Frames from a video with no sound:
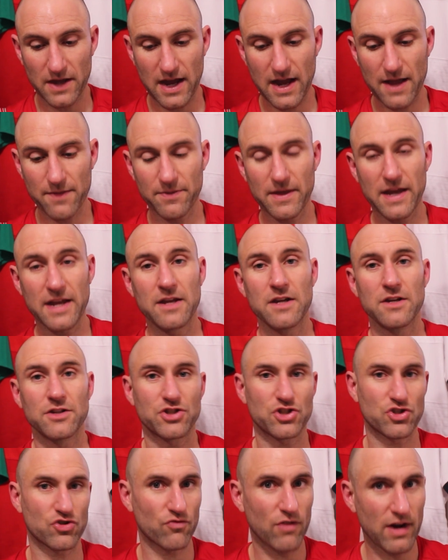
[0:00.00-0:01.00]
And they
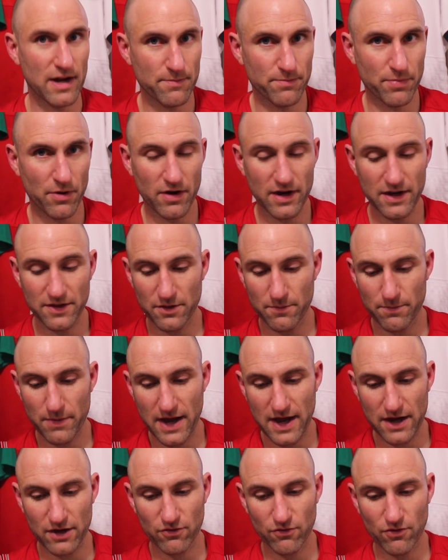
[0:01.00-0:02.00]
scrape by in the
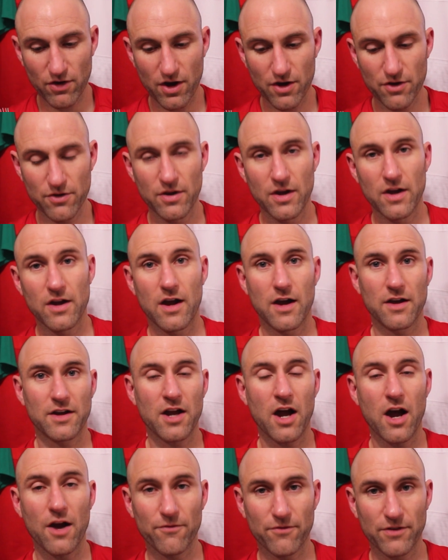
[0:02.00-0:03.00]
back row, uh,
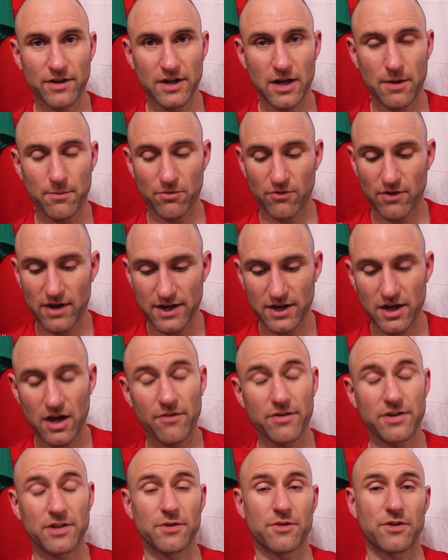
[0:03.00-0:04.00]
covering number eight.
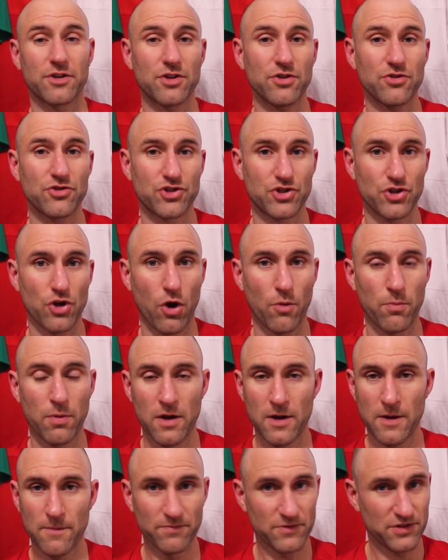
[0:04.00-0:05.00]
Curry doing a good job.
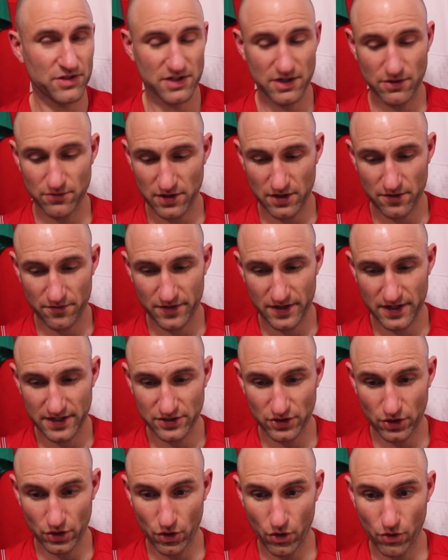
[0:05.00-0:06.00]
Still don't think
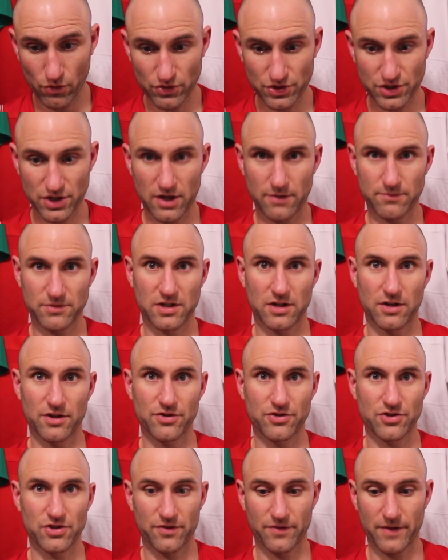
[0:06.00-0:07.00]
he's a long-term
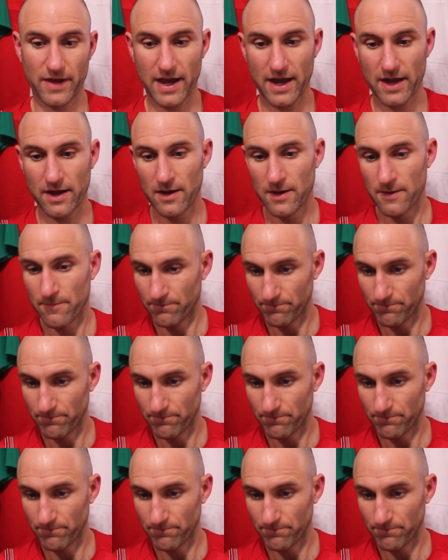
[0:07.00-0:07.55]
solution there.